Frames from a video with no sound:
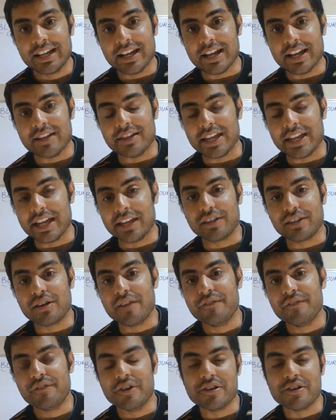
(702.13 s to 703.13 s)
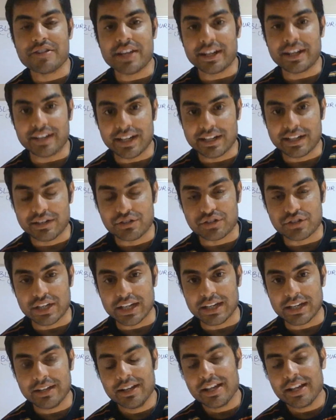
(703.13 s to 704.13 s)
and they convert that
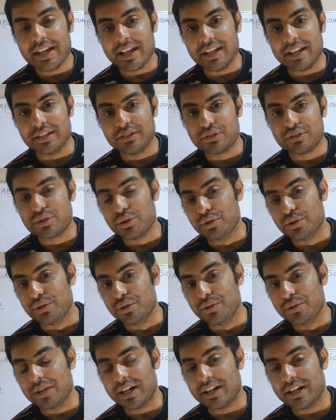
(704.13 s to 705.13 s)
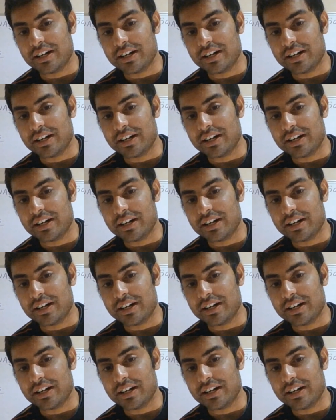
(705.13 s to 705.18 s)
energy into,